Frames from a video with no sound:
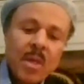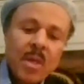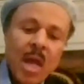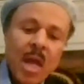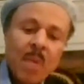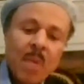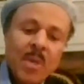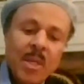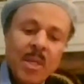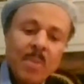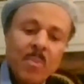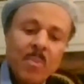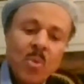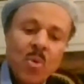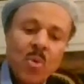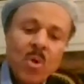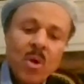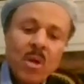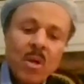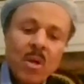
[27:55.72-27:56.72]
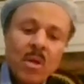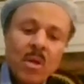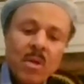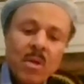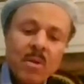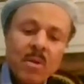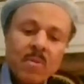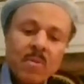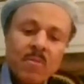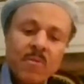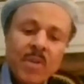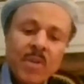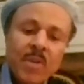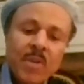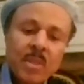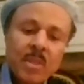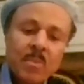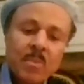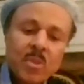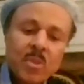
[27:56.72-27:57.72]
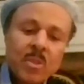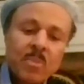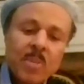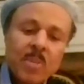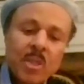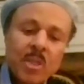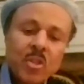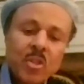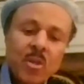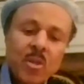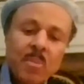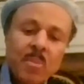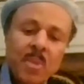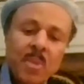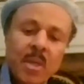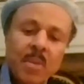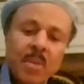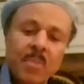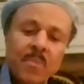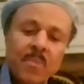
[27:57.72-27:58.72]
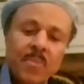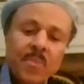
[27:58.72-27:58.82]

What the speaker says: how many more victims must there be?